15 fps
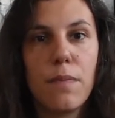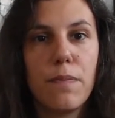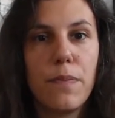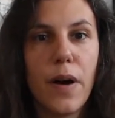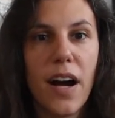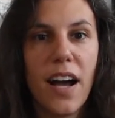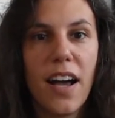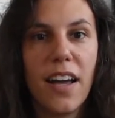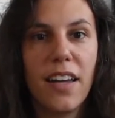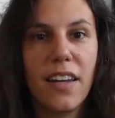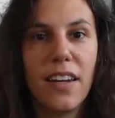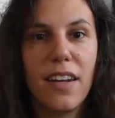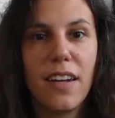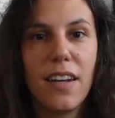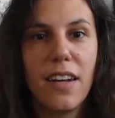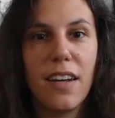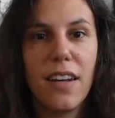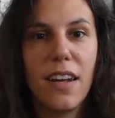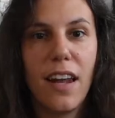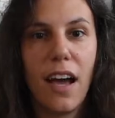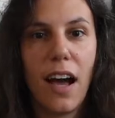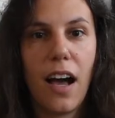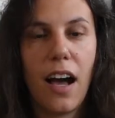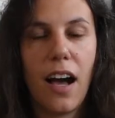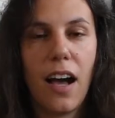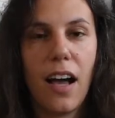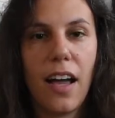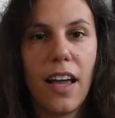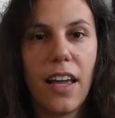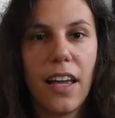But
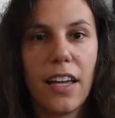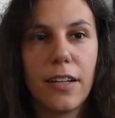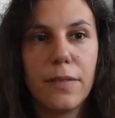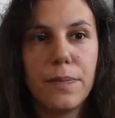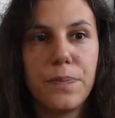I